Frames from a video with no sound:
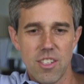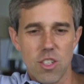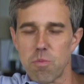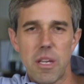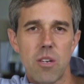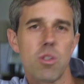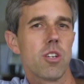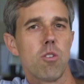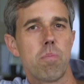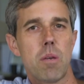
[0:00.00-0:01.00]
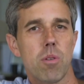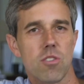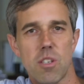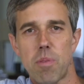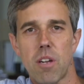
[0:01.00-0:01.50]
just meeting really cool people,
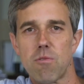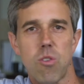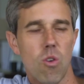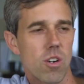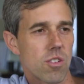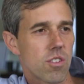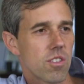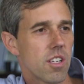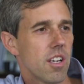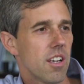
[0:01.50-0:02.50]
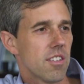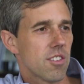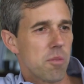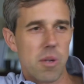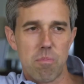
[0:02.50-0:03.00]
sleeping on floors,
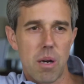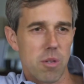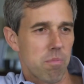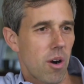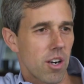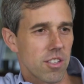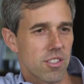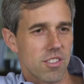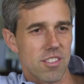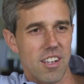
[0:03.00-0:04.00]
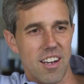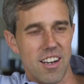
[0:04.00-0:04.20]
sleeping in public parks,